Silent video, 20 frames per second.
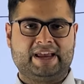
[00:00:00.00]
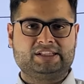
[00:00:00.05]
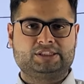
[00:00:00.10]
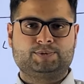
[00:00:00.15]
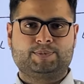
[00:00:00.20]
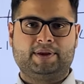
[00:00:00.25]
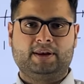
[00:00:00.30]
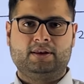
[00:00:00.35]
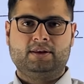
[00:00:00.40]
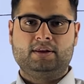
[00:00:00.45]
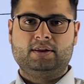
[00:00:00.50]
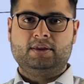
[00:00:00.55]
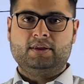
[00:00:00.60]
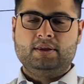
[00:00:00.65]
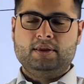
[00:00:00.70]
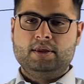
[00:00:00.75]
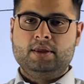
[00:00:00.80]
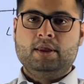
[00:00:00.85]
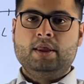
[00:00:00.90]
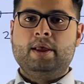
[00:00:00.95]
as well.
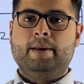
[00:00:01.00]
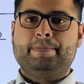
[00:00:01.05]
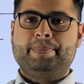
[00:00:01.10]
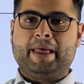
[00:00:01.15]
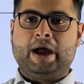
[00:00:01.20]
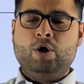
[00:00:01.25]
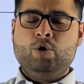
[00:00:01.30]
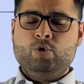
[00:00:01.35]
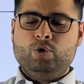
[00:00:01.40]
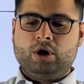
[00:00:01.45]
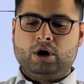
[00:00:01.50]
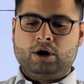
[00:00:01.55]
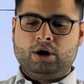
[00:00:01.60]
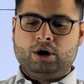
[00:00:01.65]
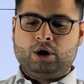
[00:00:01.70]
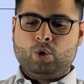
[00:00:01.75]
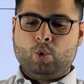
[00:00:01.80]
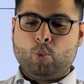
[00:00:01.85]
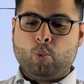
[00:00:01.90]
Now,